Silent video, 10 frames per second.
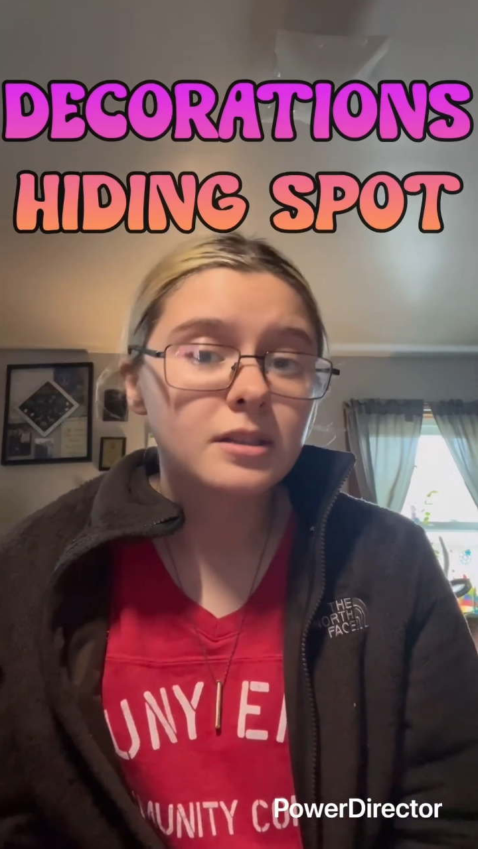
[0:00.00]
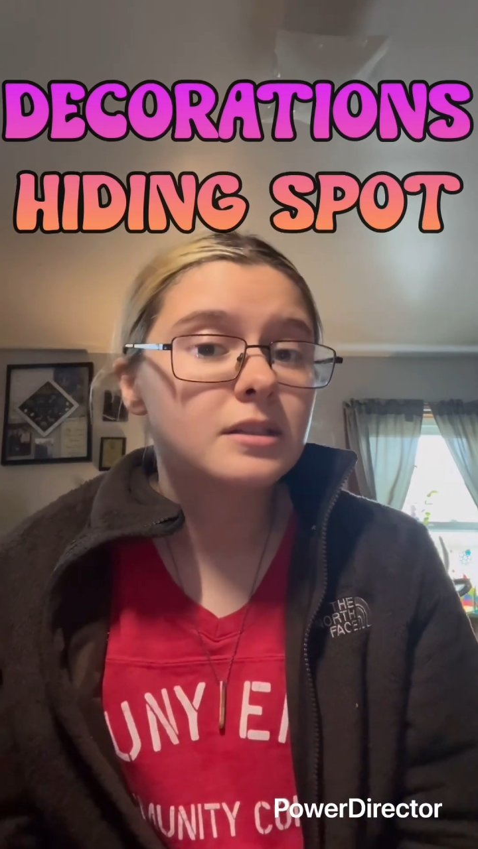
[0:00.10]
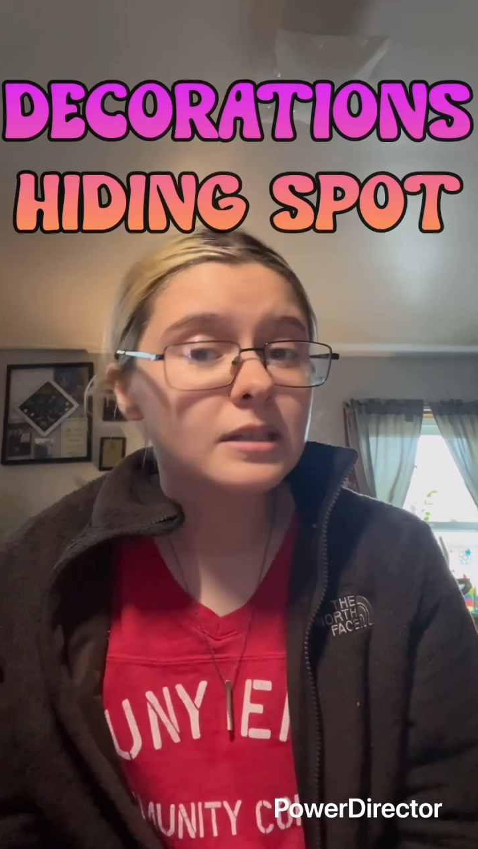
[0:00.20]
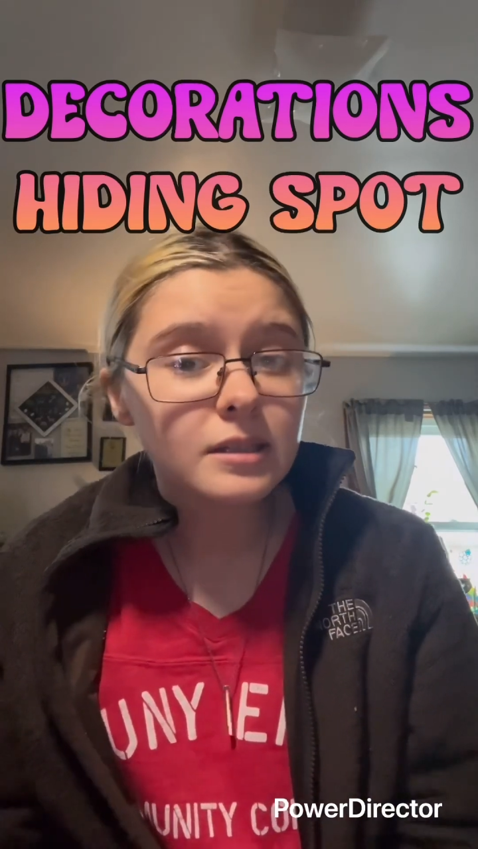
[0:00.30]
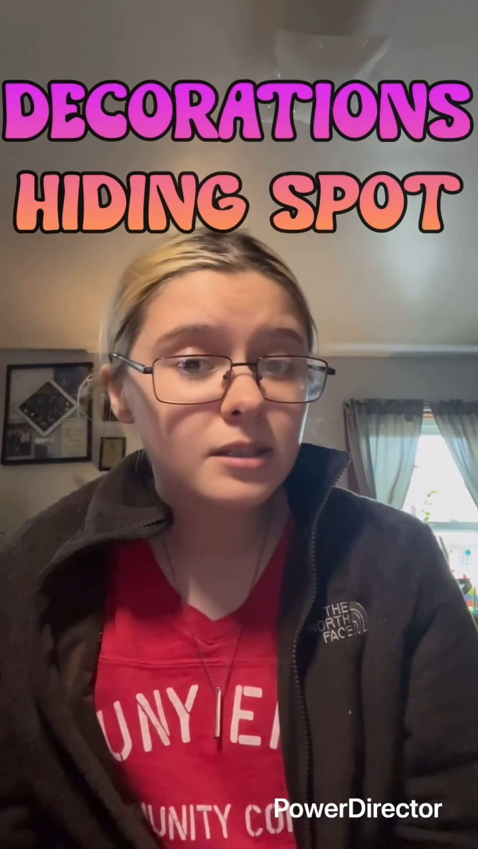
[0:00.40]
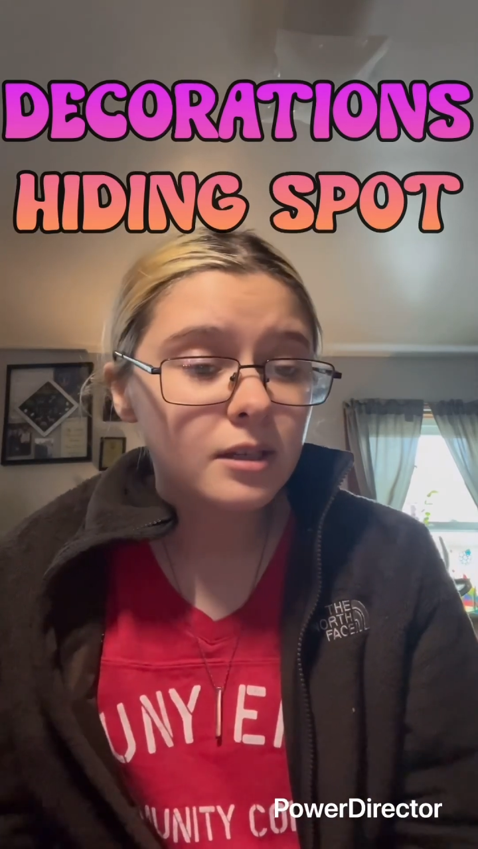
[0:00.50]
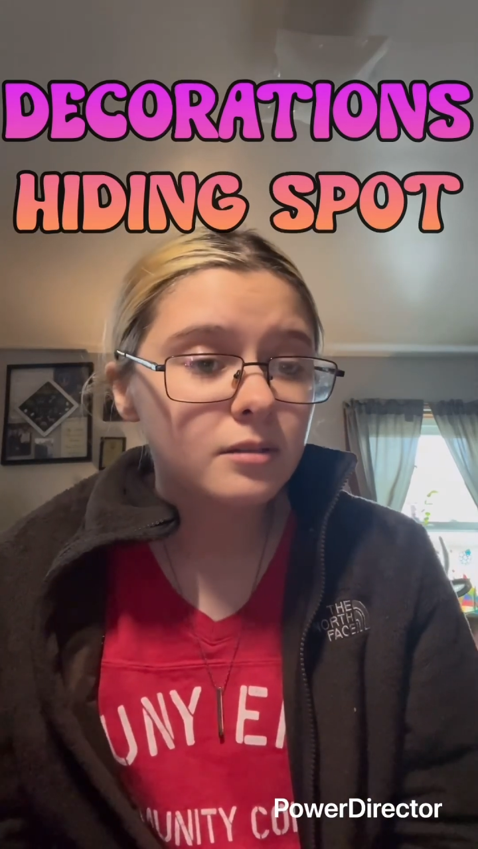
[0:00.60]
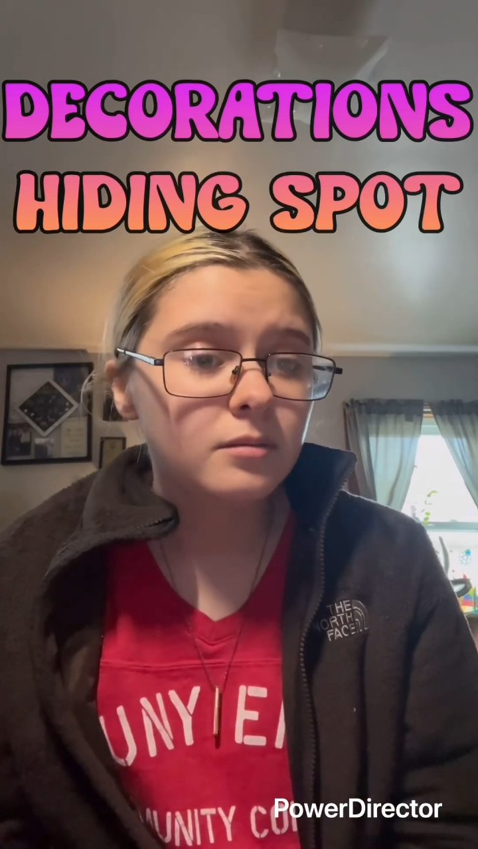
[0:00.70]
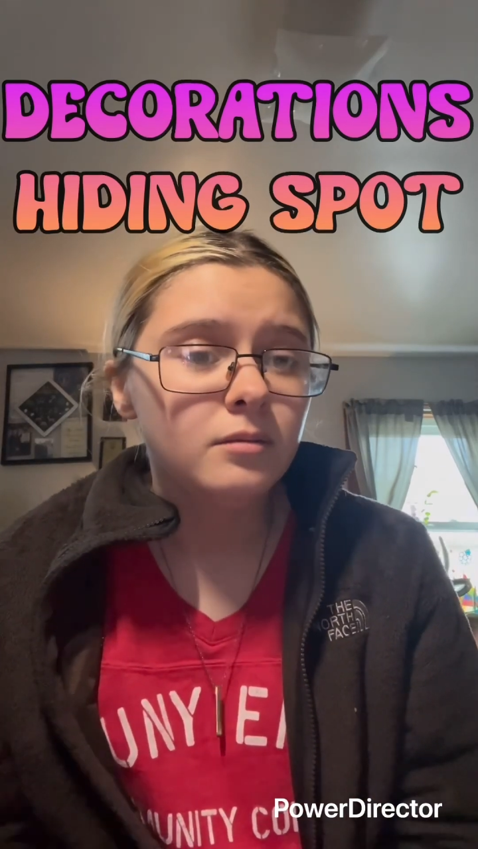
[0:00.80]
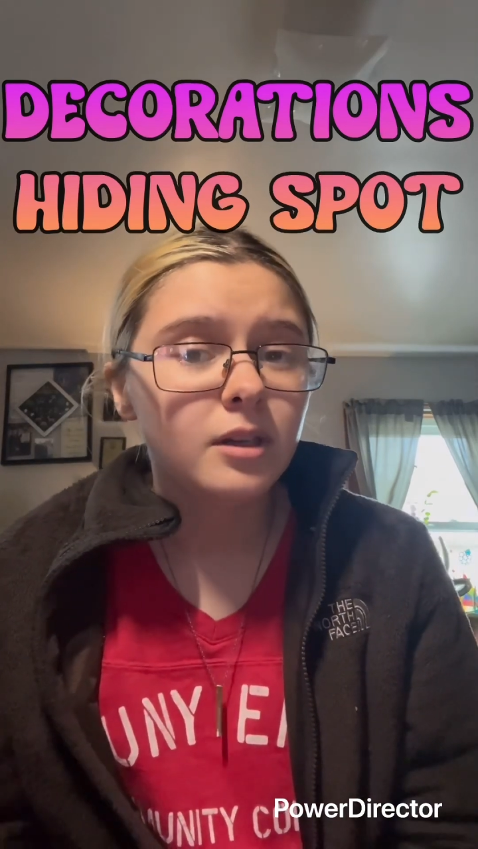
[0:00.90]

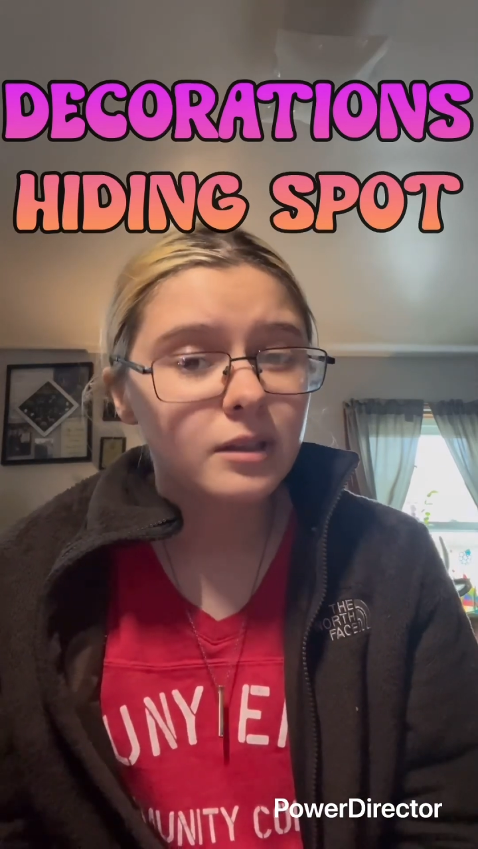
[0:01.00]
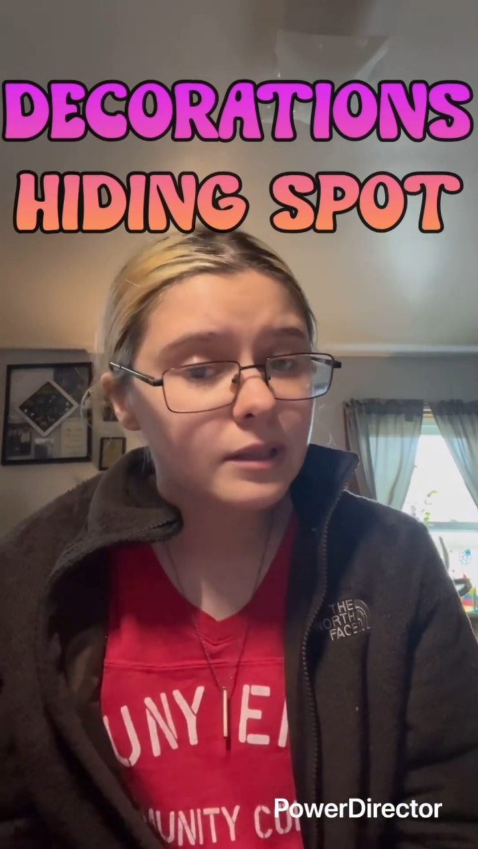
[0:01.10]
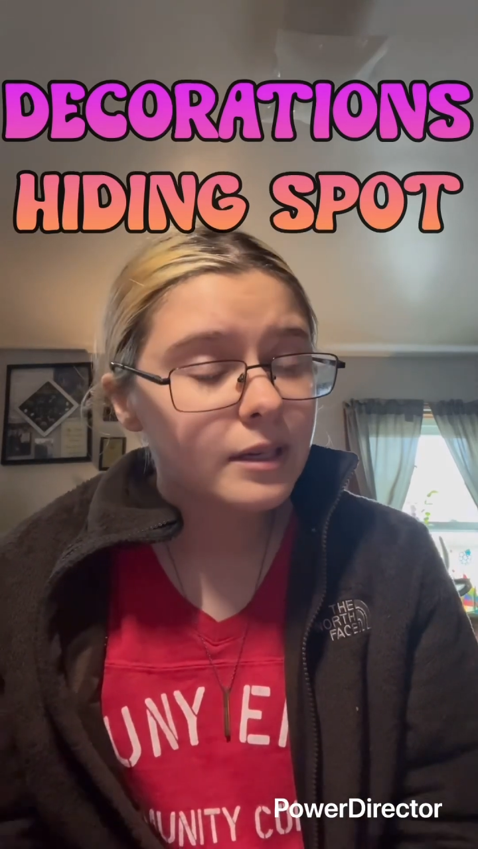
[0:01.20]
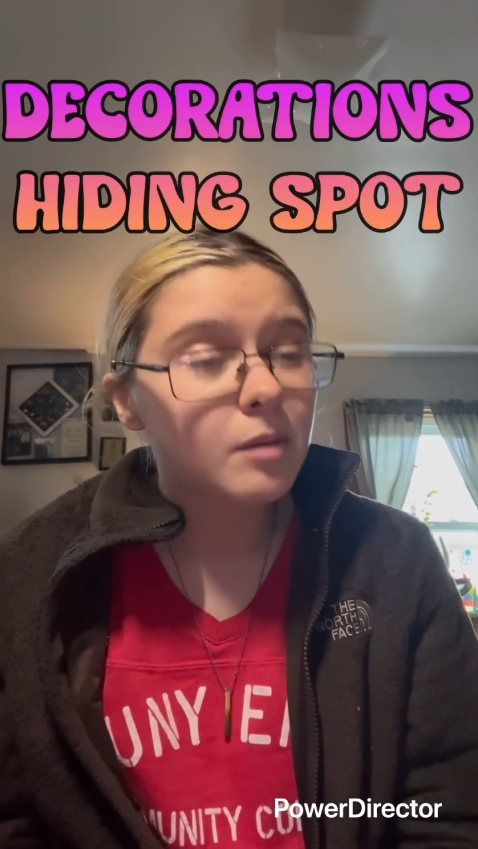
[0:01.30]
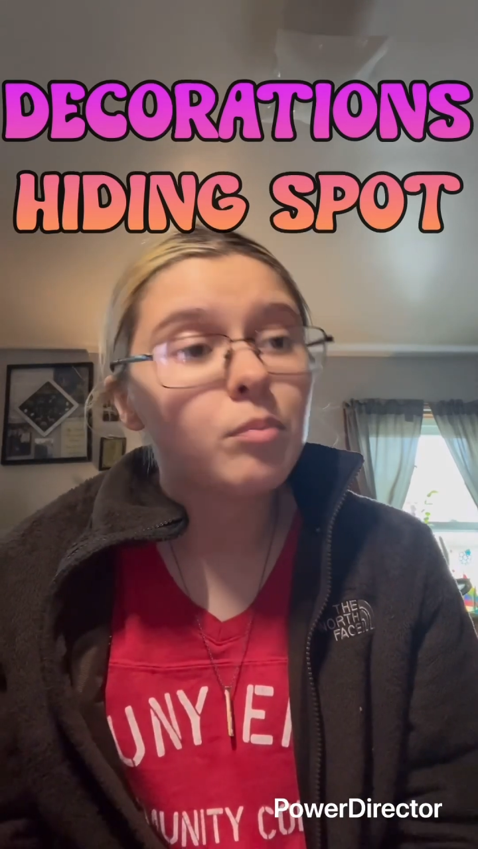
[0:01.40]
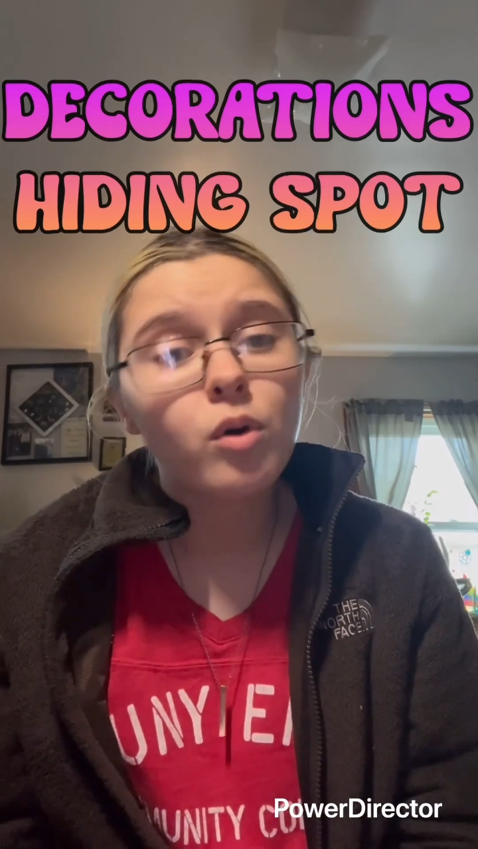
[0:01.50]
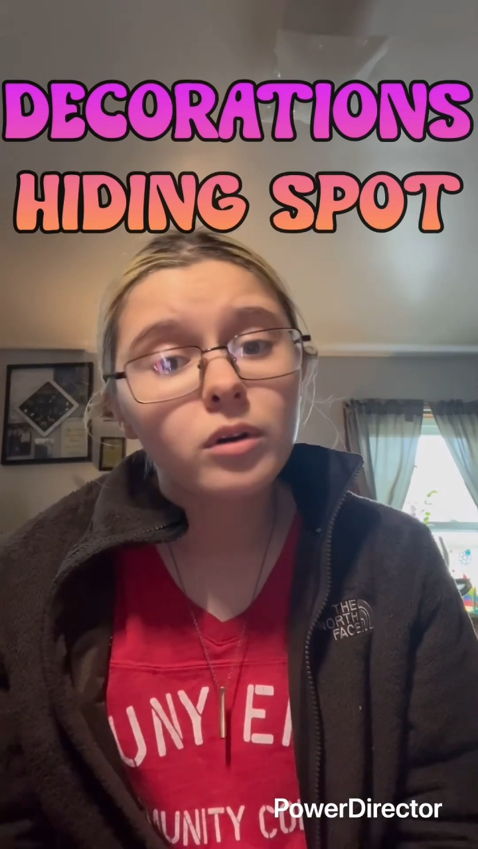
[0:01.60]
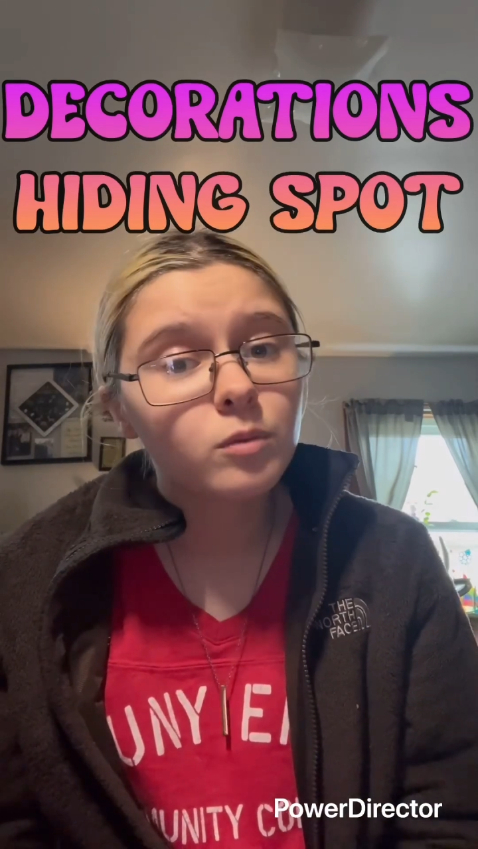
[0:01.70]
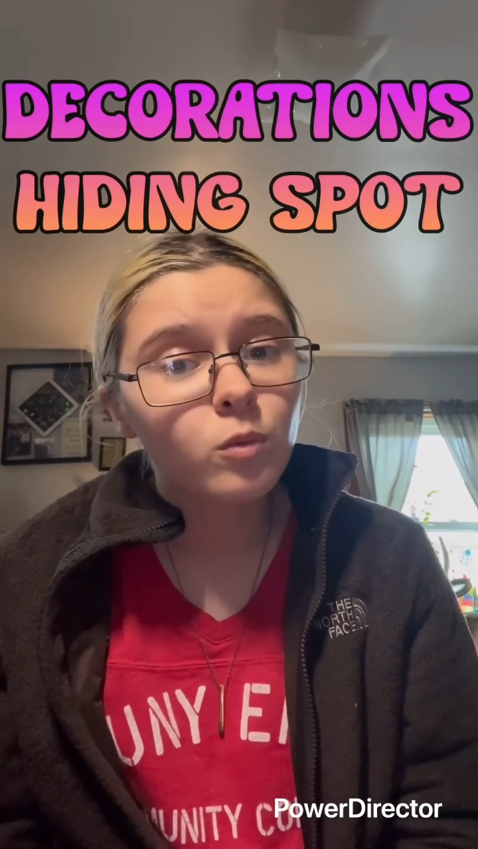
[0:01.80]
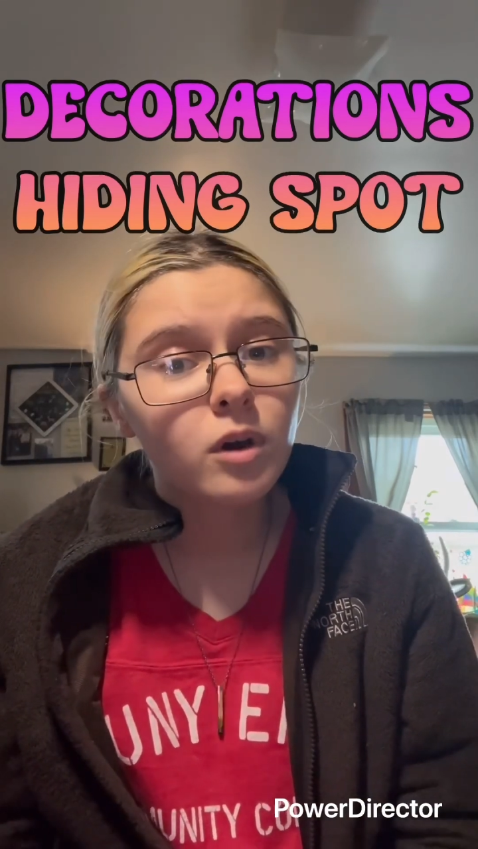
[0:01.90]
decently
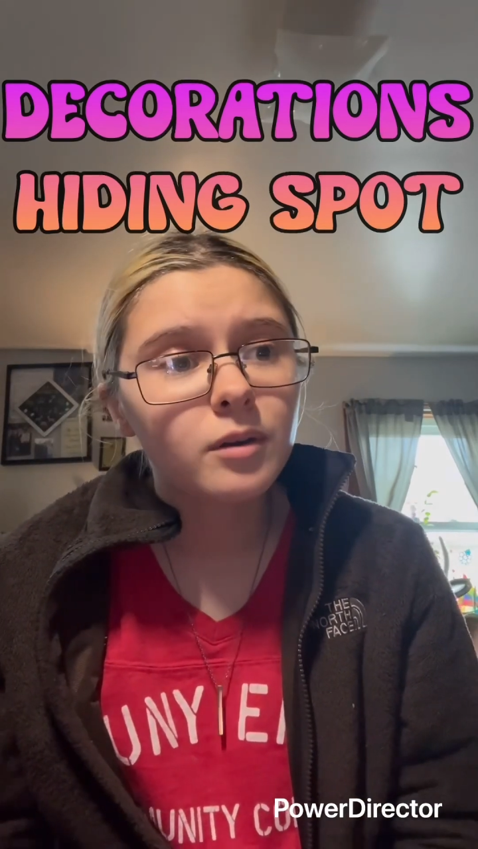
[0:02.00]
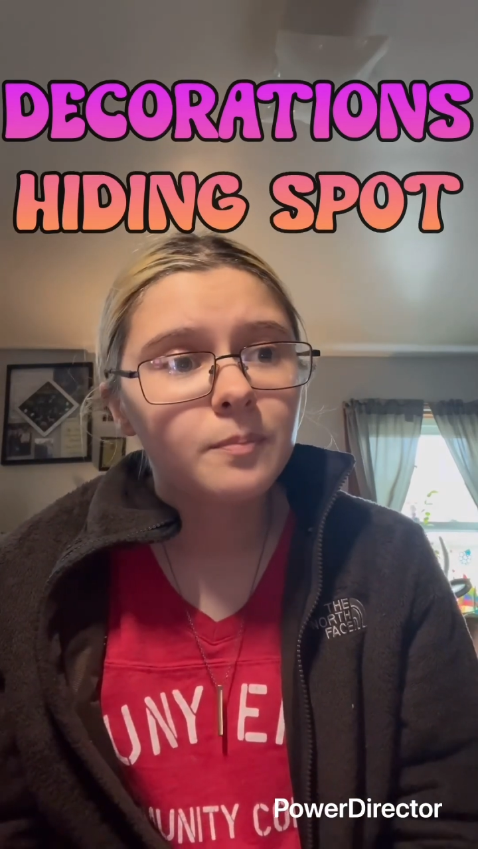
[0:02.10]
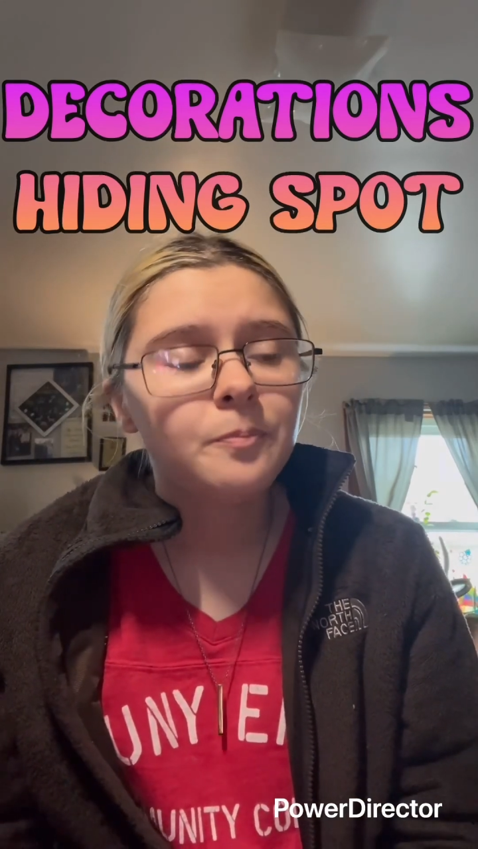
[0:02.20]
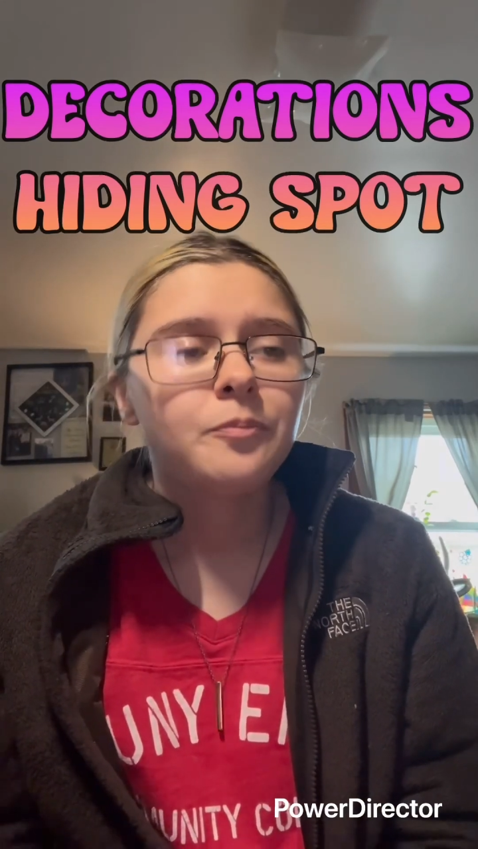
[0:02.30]
important one